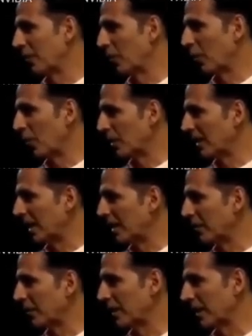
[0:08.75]
What
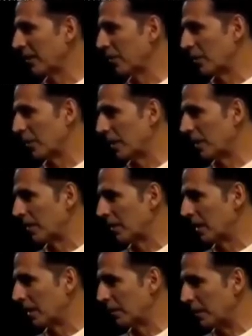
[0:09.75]
kind of a thing would
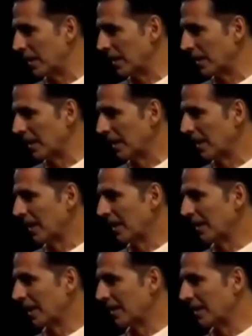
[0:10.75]
it be
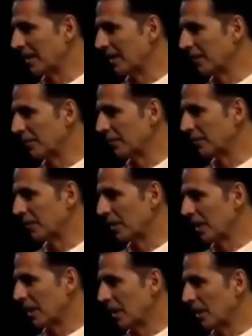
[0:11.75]
that
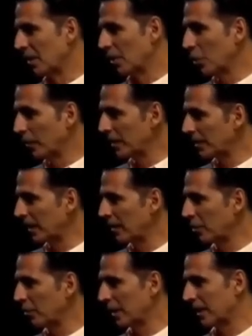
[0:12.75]
humans
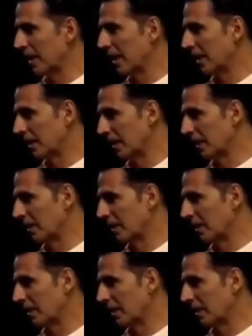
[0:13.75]
can do but AI can't?